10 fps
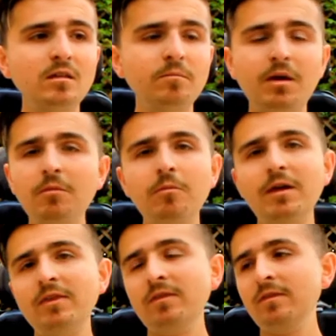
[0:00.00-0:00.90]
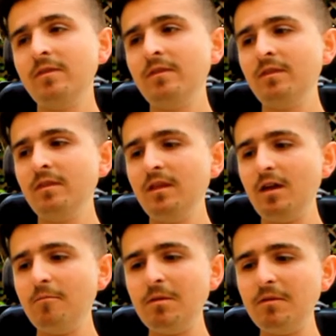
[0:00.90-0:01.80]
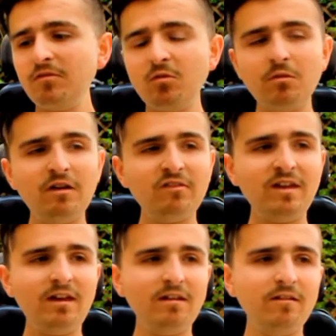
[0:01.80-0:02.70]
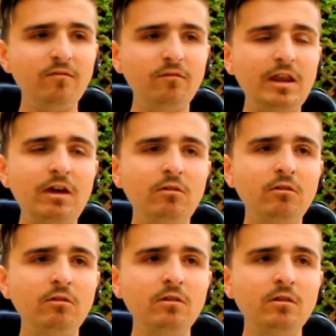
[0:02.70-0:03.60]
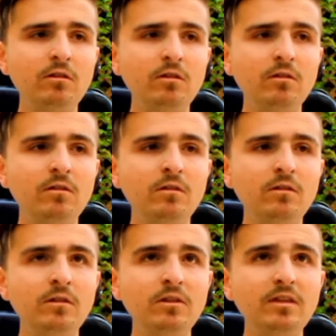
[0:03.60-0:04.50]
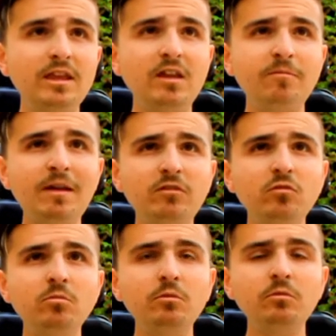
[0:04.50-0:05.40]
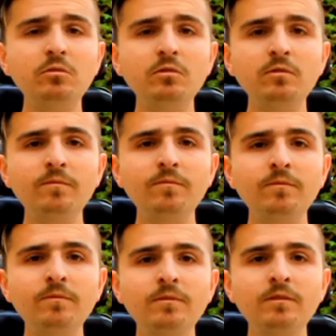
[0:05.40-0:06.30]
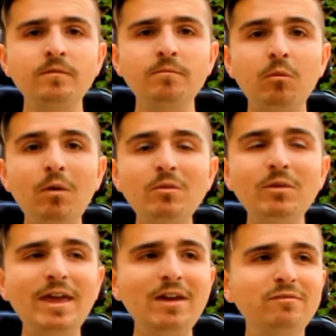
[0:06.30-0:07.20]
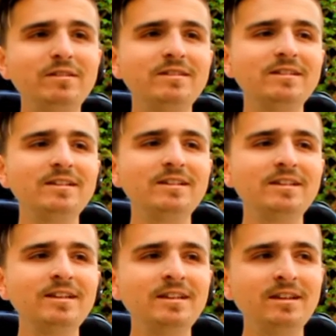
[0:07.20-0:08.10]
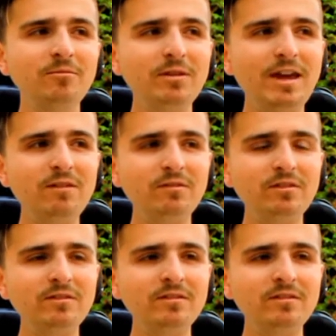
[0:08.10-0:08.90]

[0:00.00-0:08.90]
pub, man and maybe it's not where it's at for now. Till it gets back to normal. But when will it ever? Will it ever?